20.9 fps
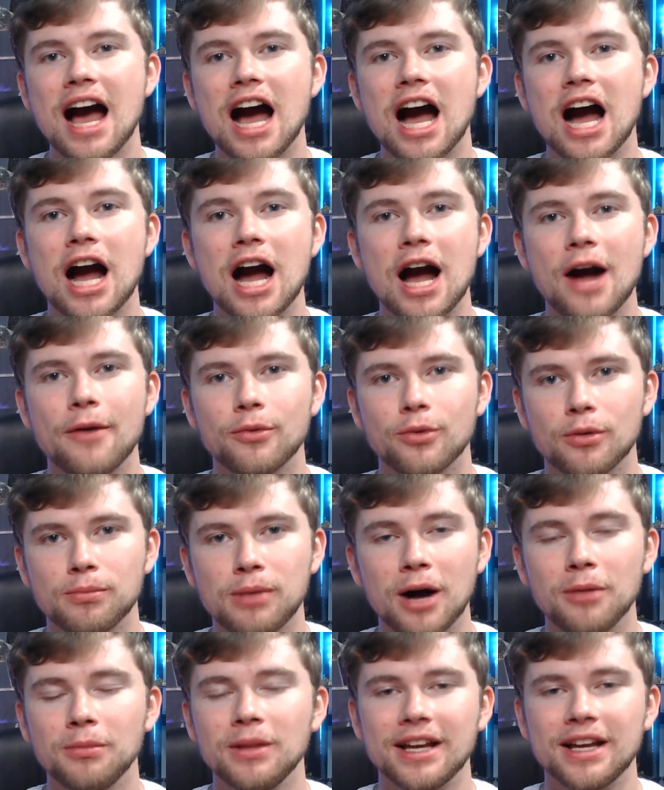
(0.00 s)

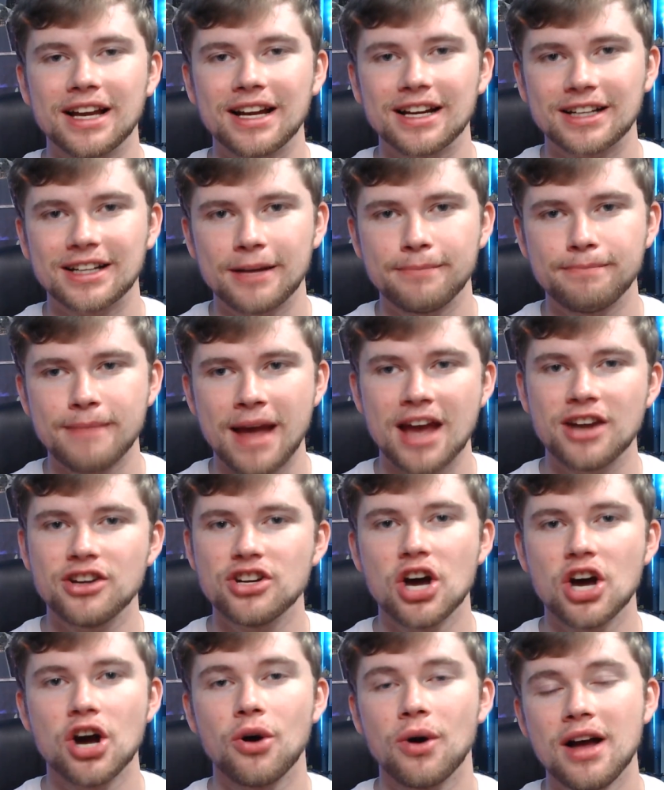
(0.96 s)
Republic
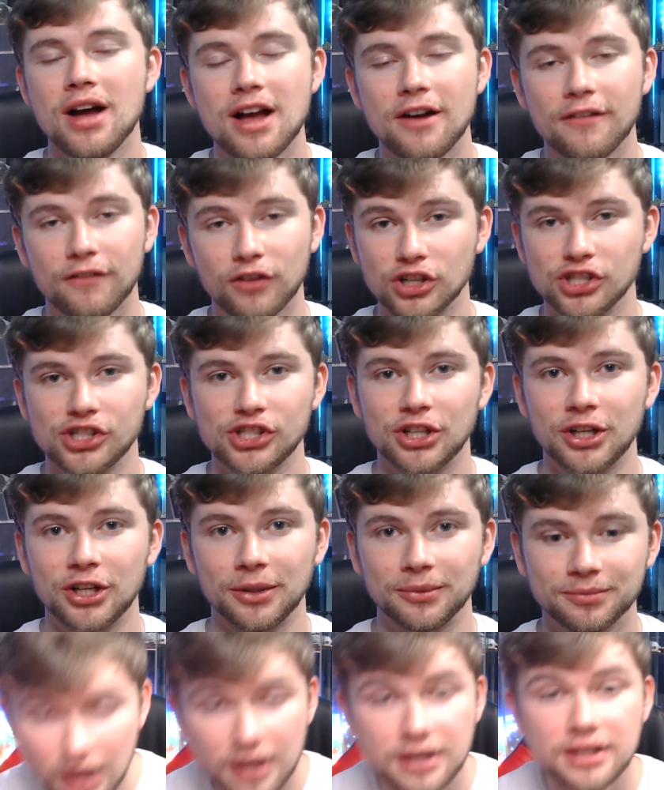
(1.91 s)
Commando for sure.
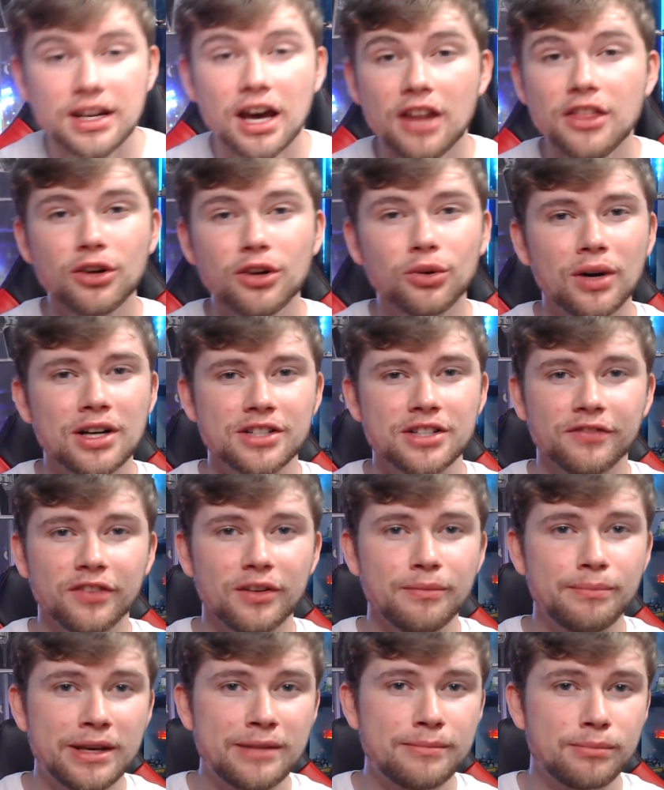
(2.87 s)
Another question
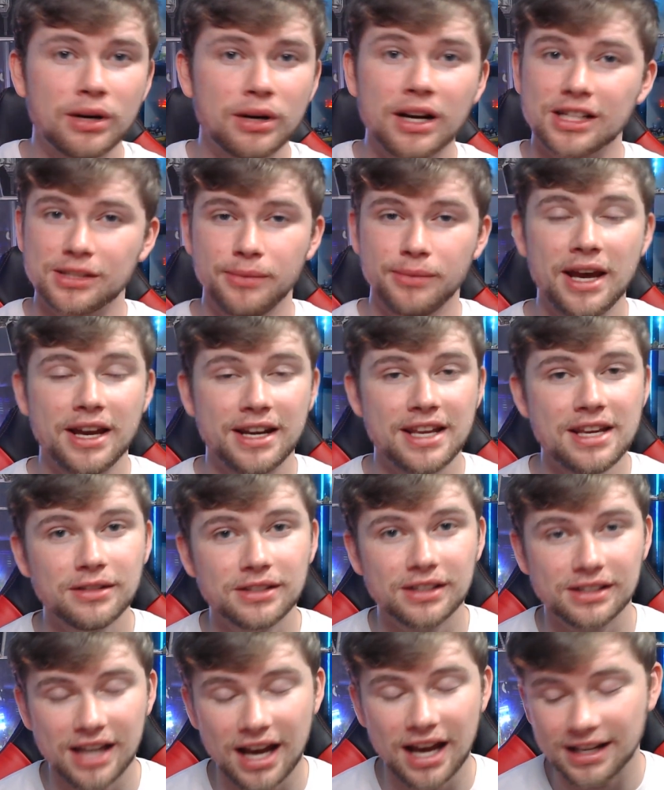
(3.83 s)
from Ben Bricks. Man,
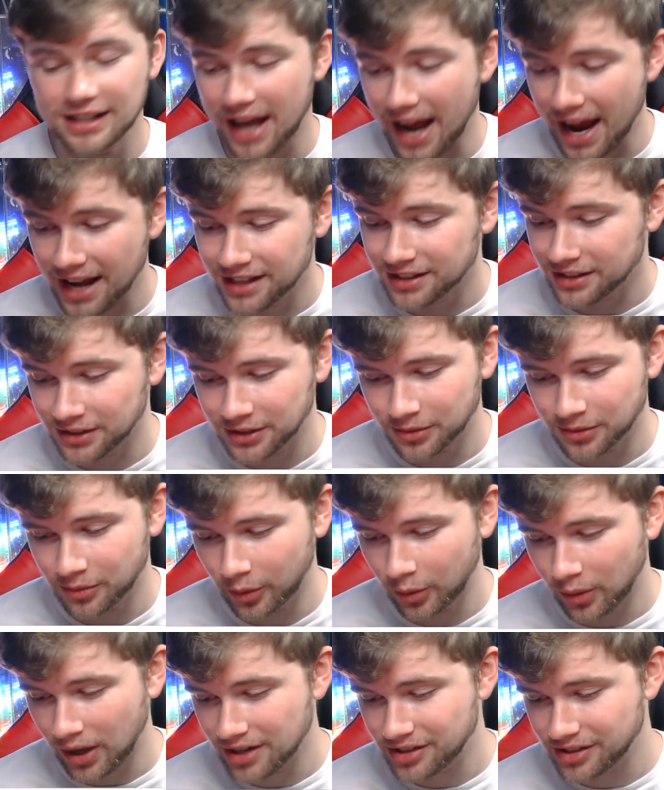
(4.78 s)
he got asking
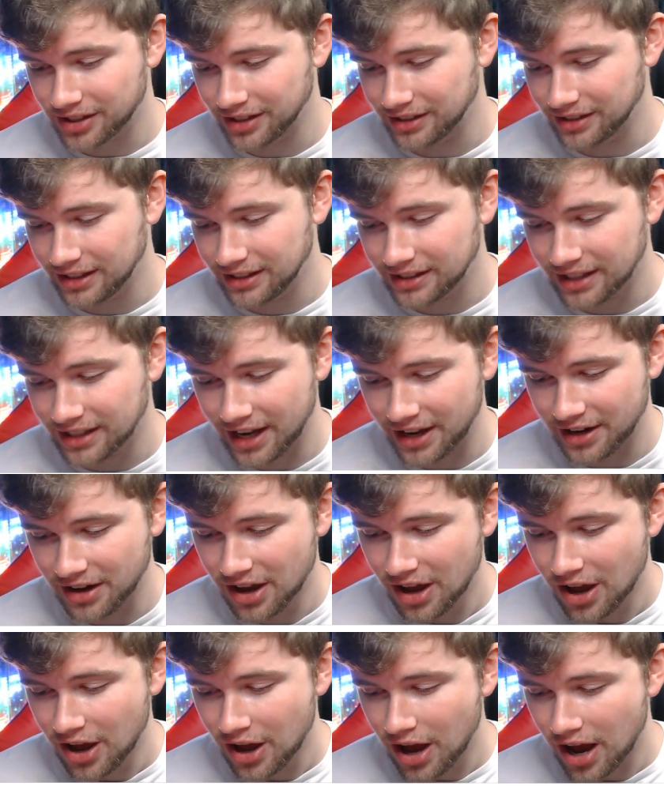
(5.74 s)
some questions. He said,
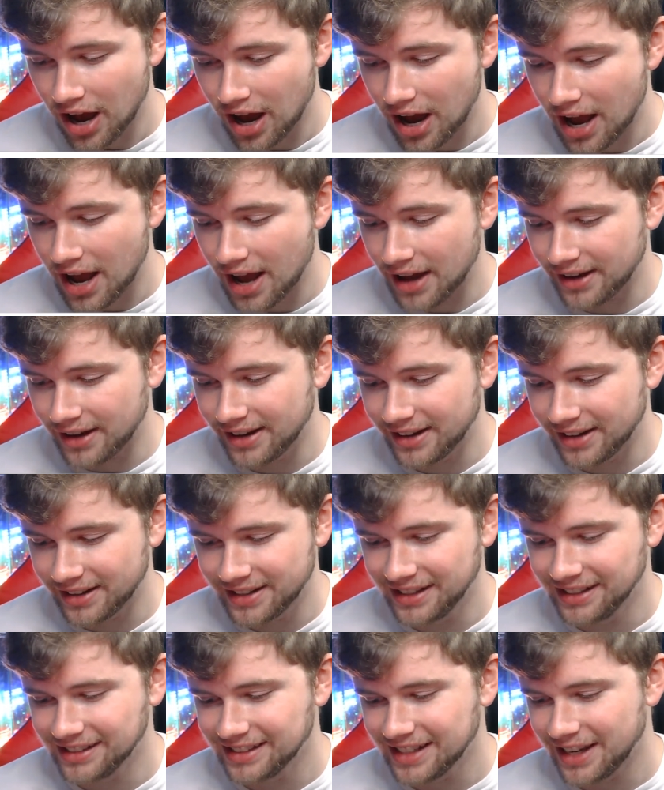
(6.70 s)

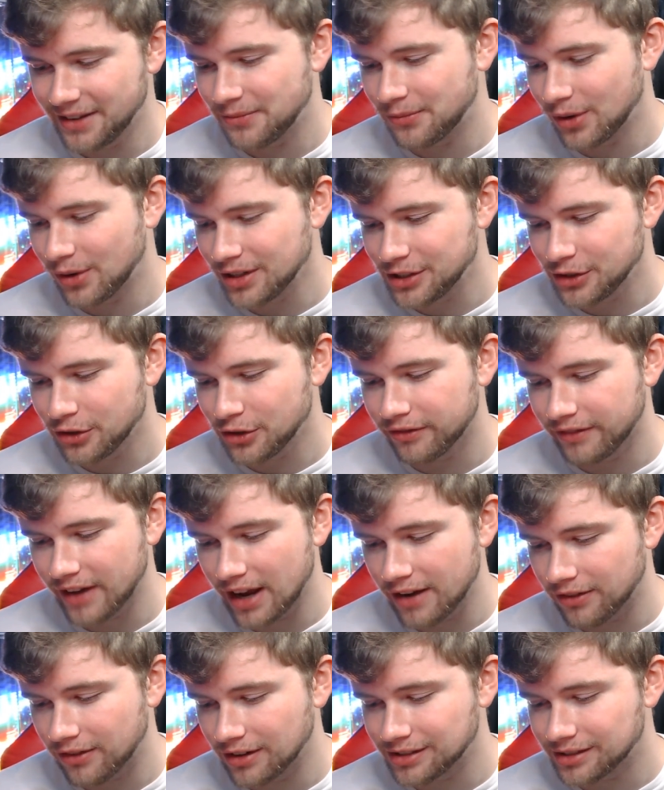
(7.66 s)
what's your
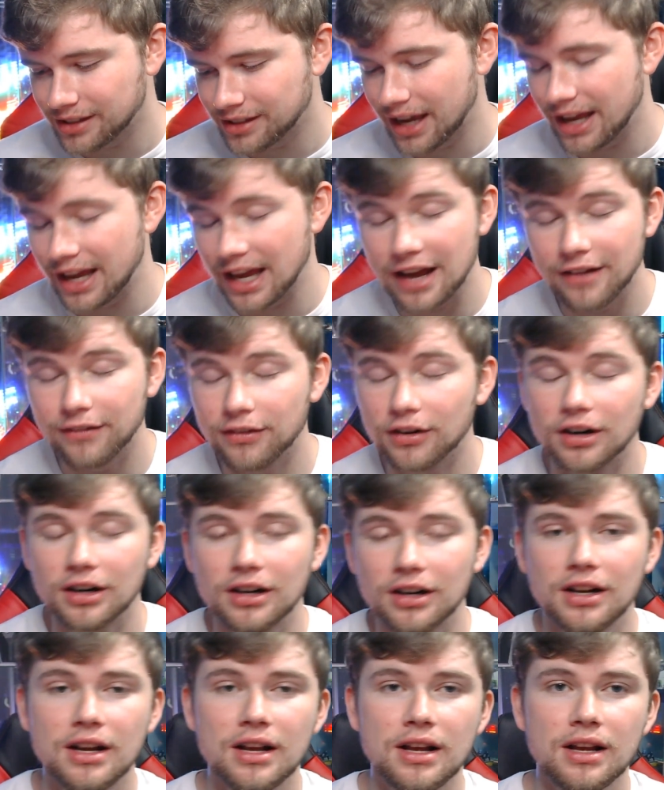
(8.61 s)
favorite set
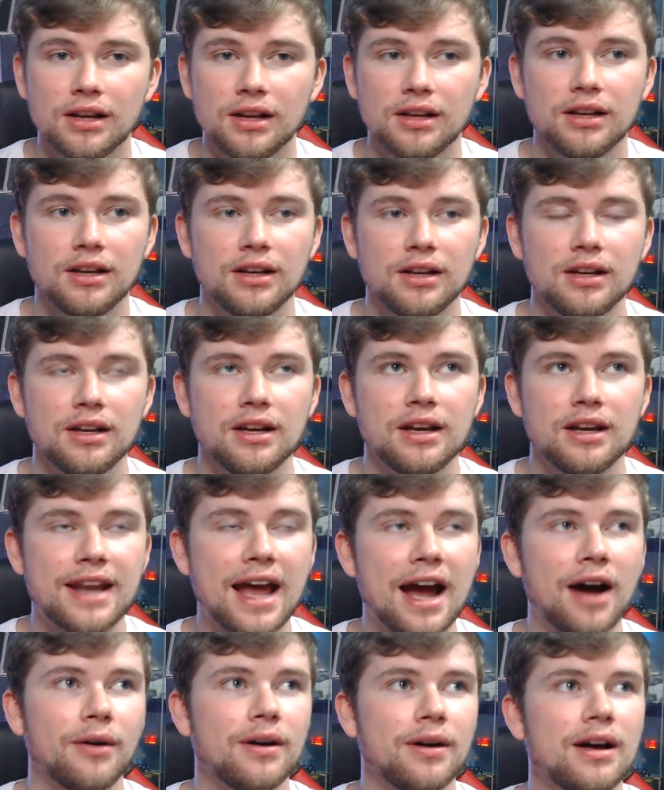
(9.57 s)
ever?
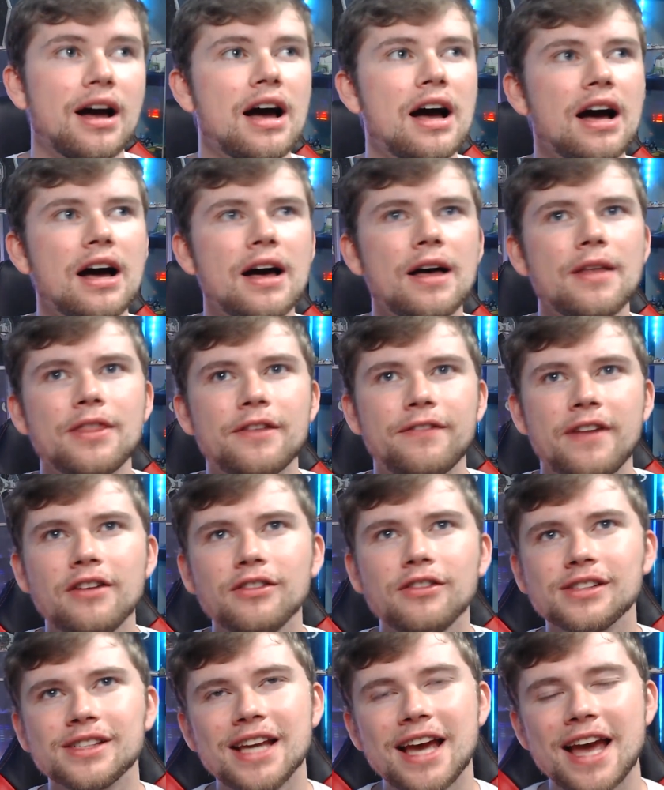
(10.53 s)
Now, the
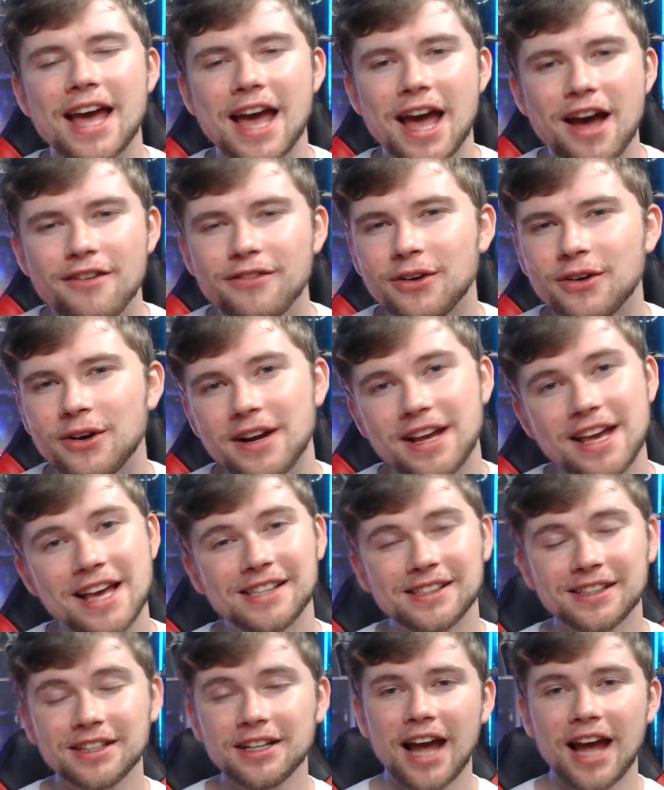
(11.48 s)
favorite set ever,
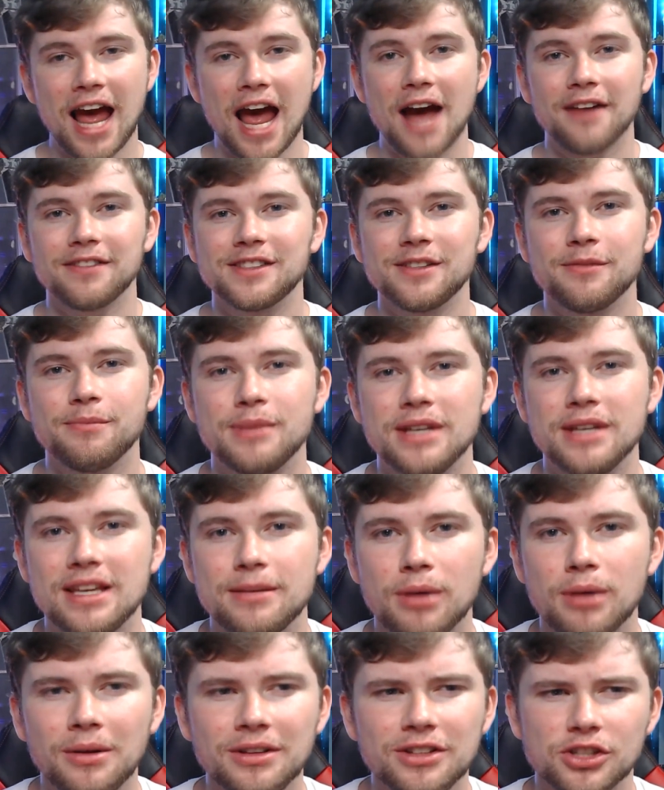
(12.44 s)
it's gonna have to
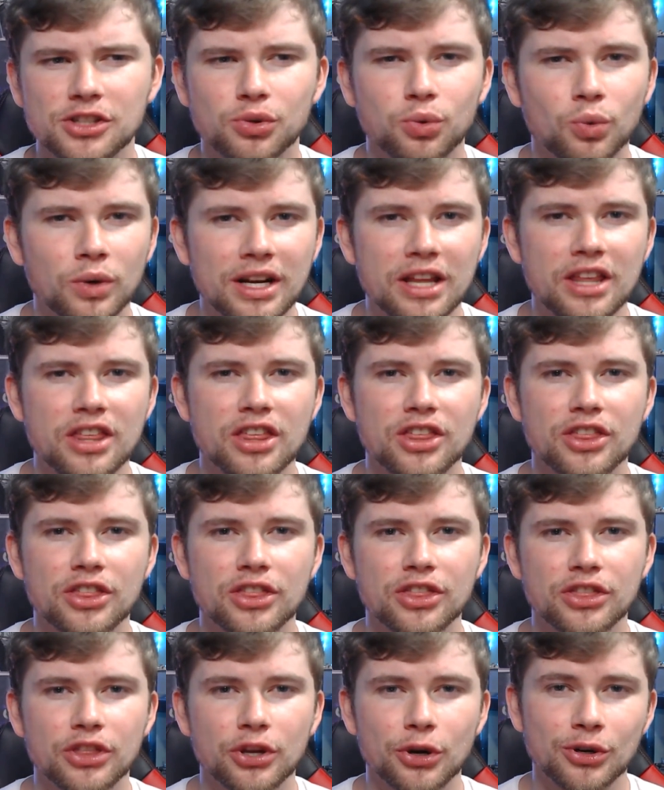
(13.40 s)
be probably the
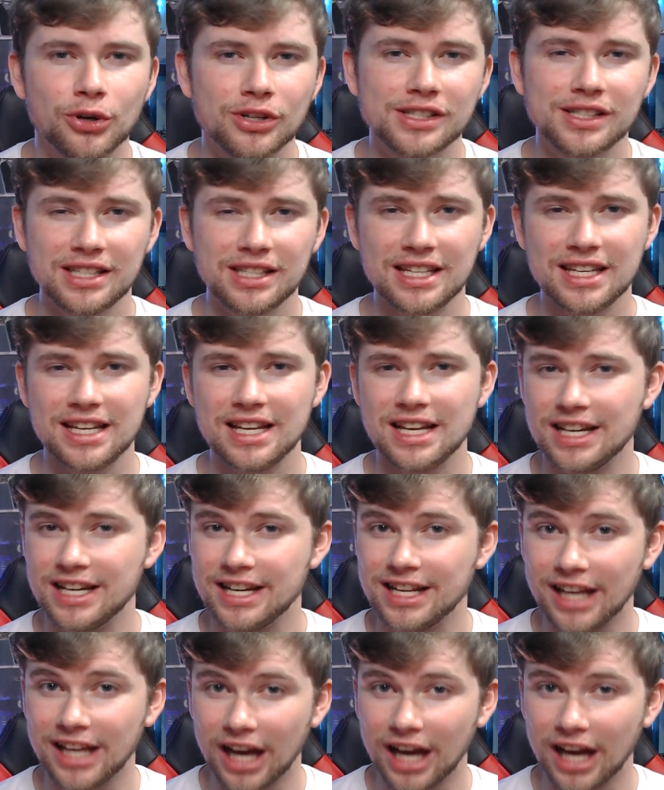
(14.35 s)
2013